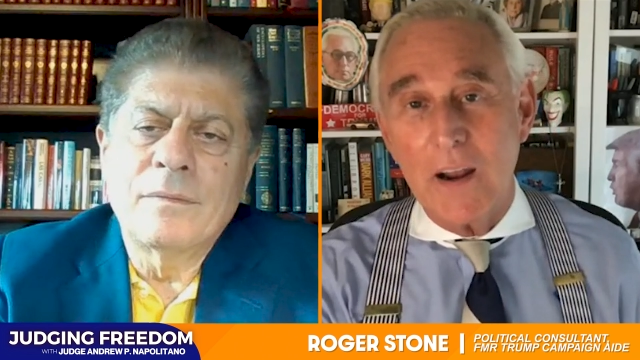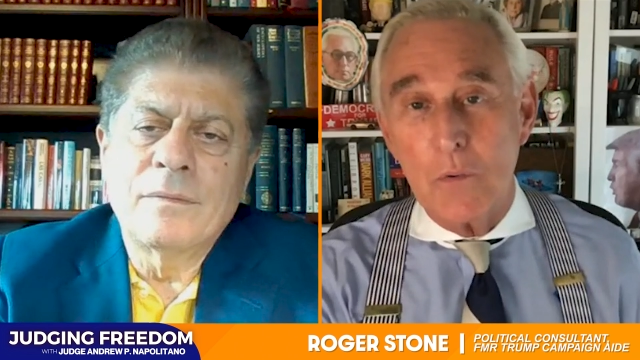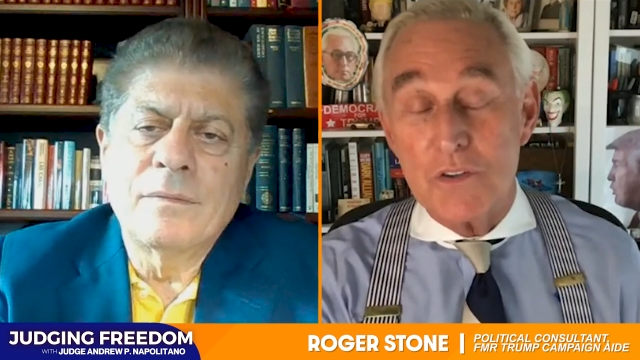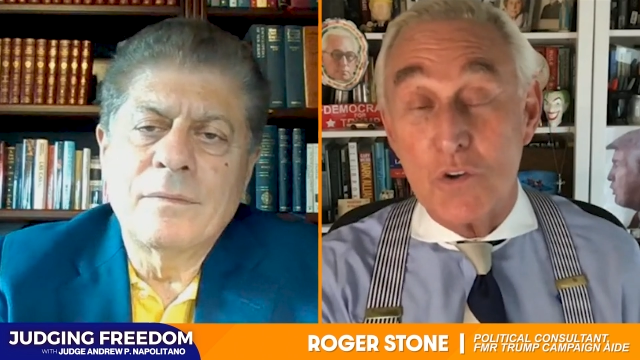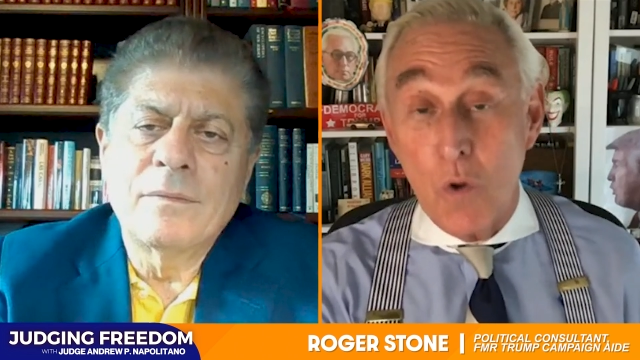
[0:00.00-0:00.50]
Speaker 1: I
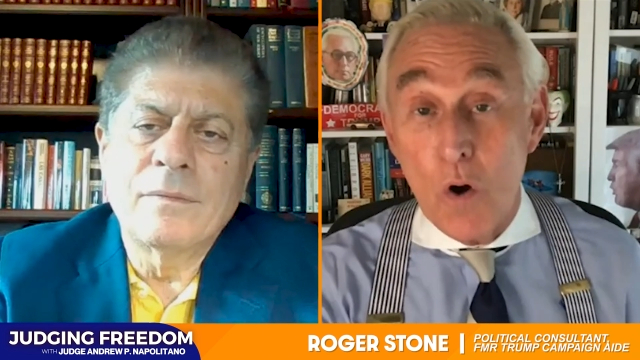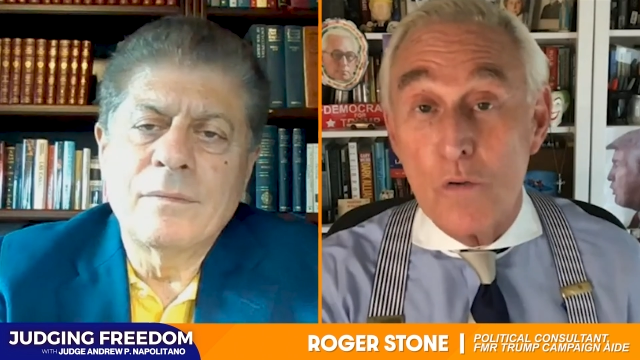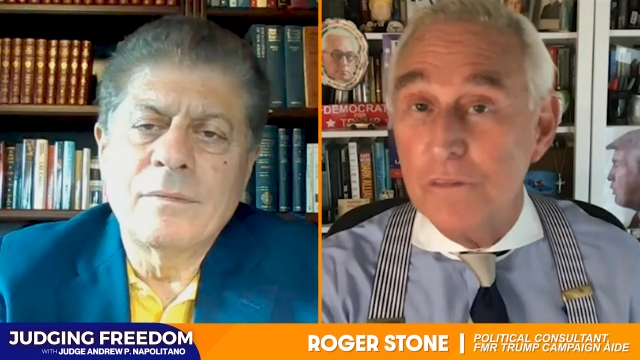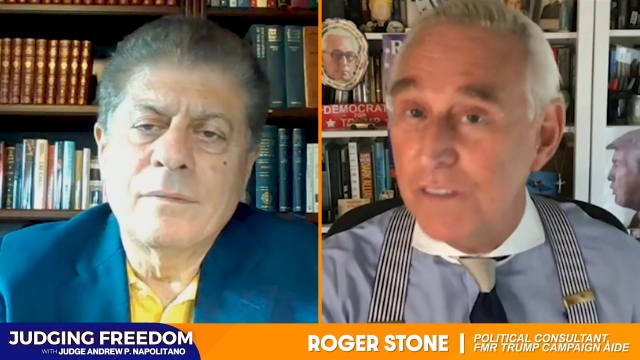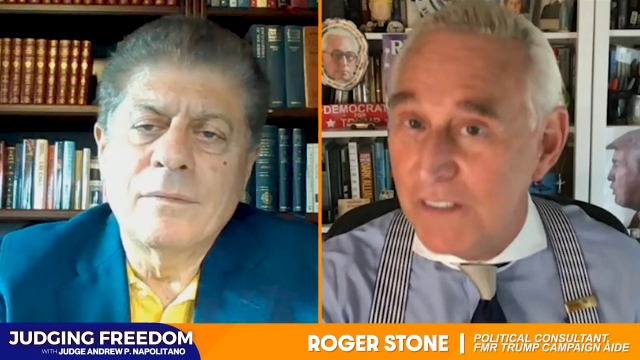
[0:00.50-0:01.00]
was
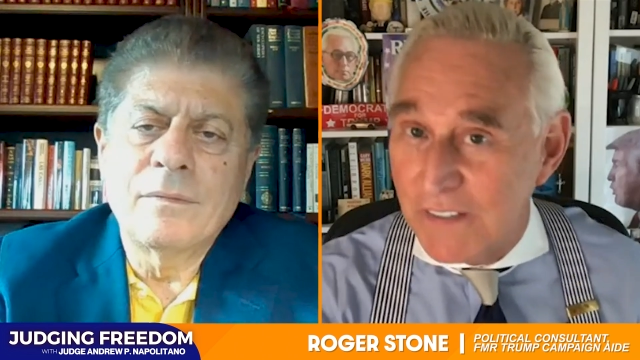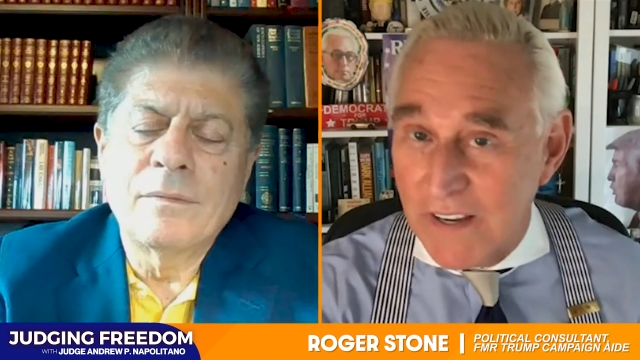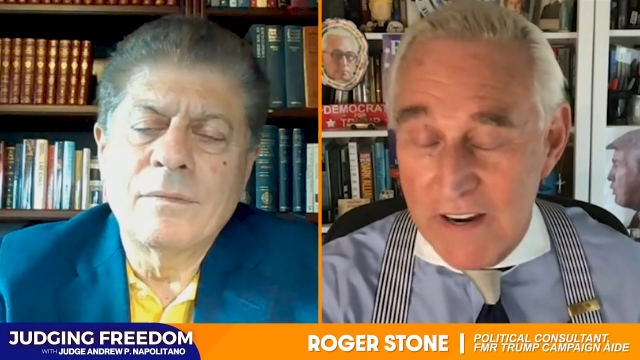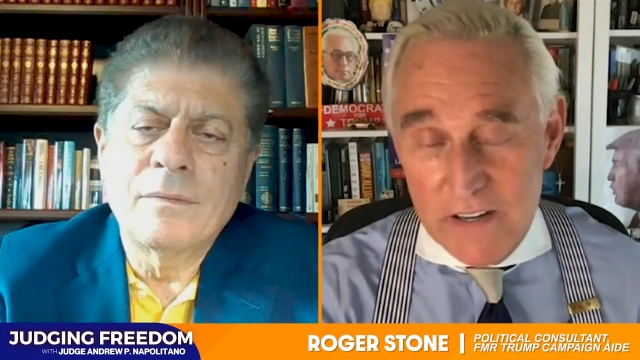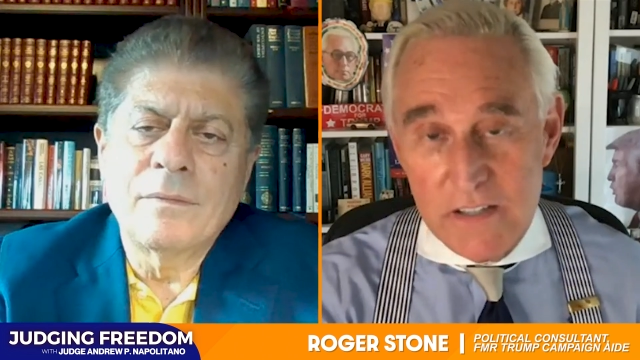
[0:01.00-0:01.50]
quote
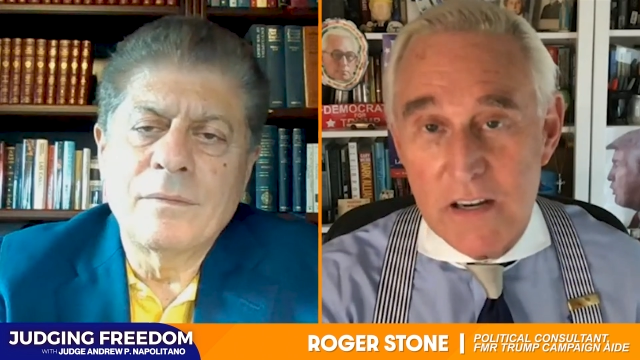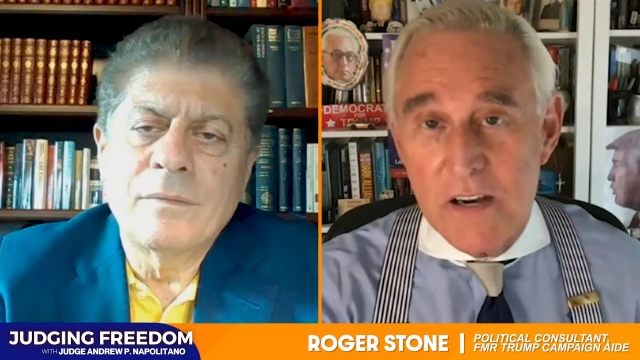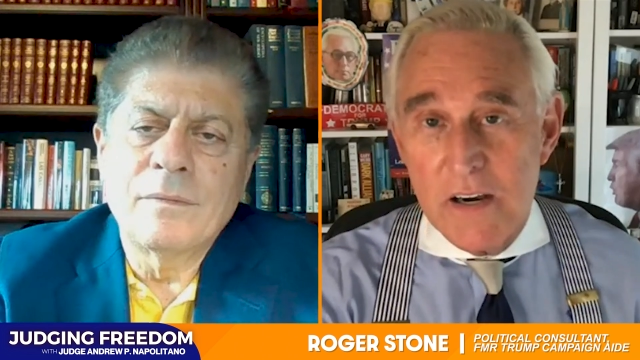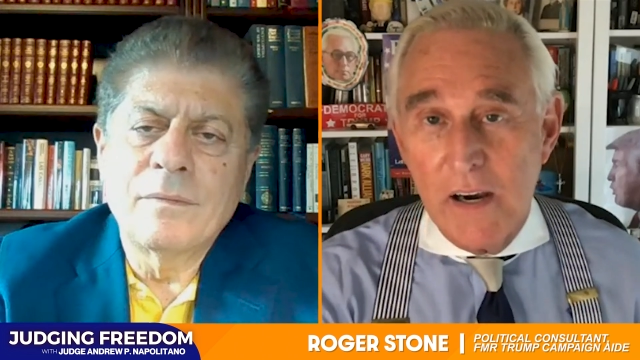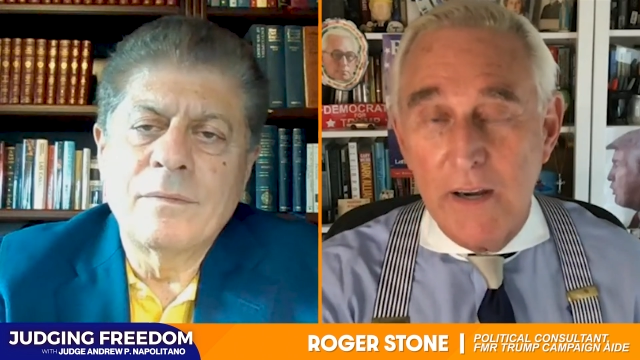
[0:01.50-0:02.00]
vindicated,
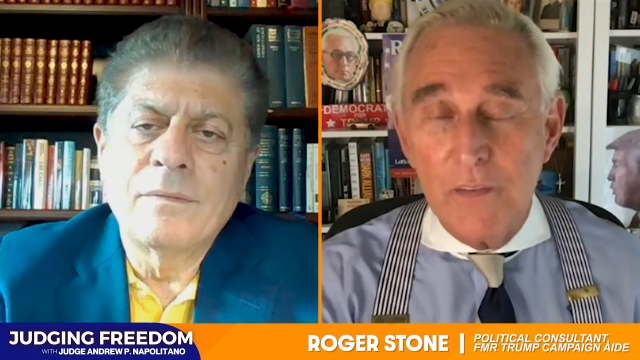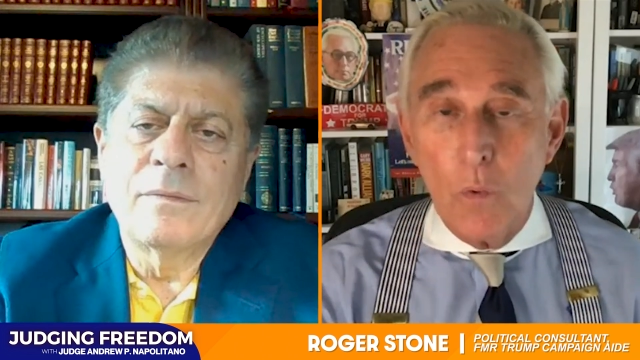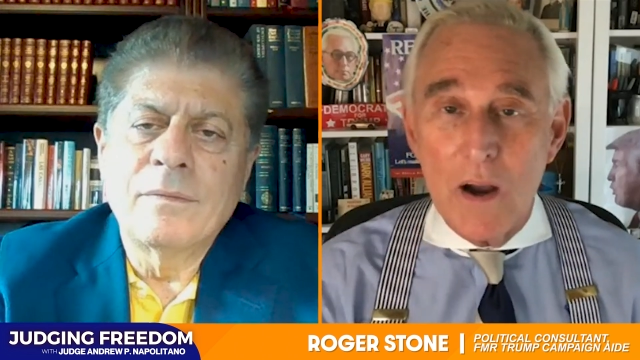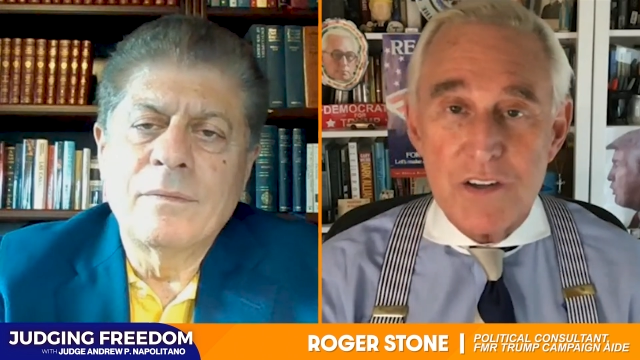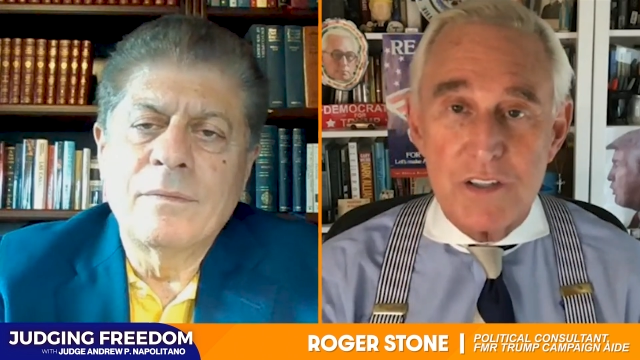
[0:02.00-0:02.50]
and the
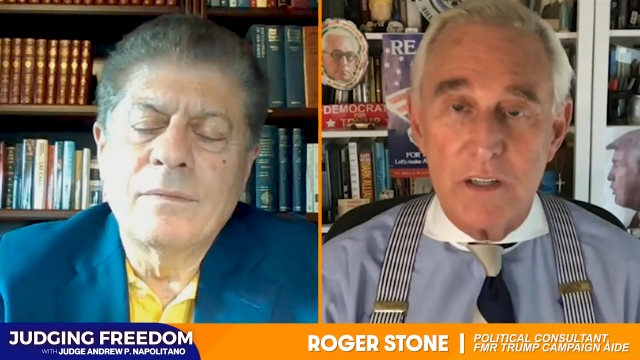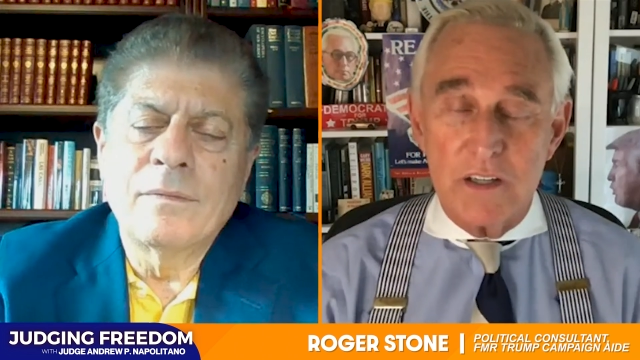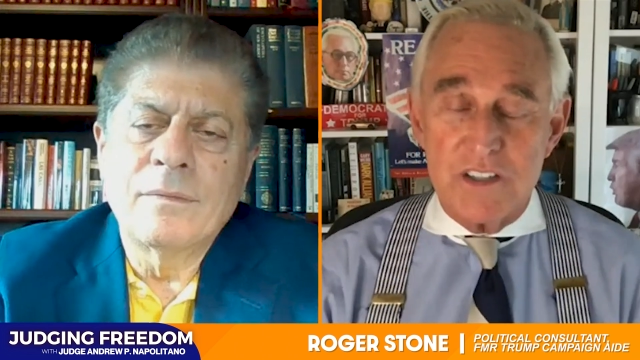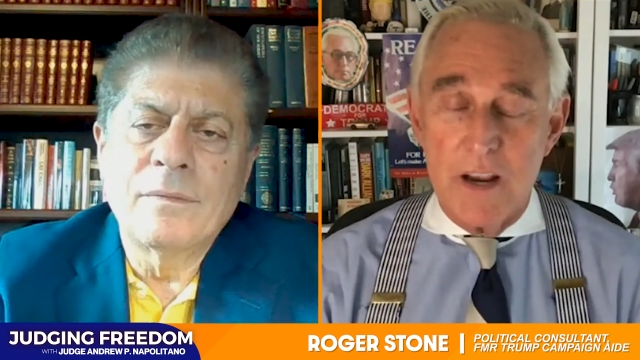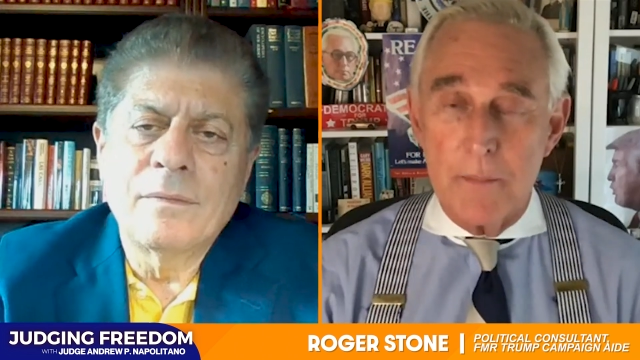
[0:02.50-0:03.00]
Washington
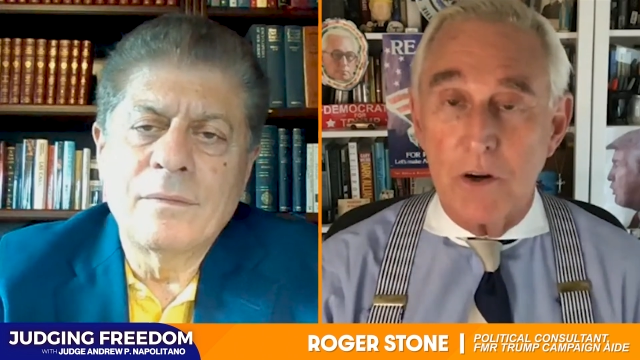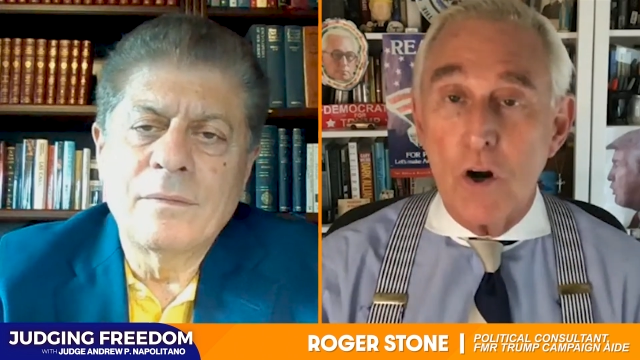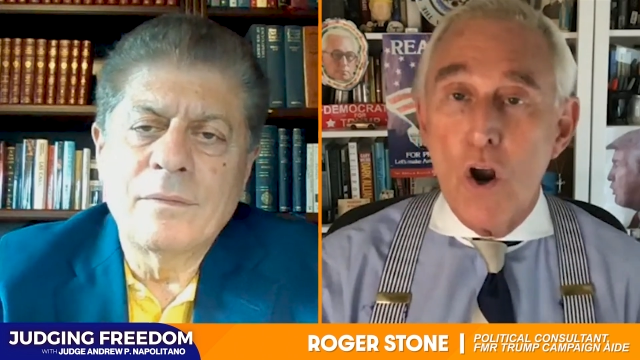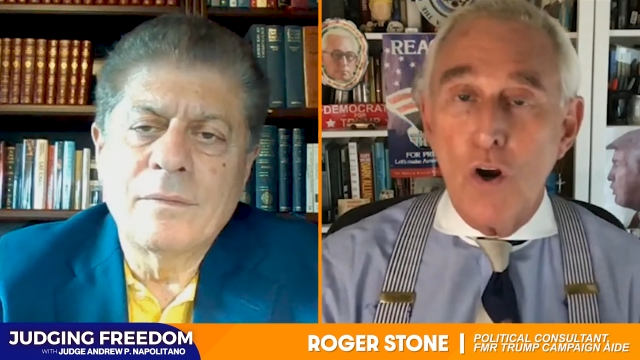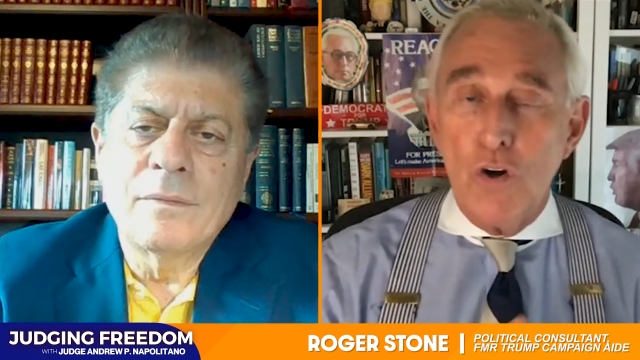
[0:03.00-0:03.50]
Examiner.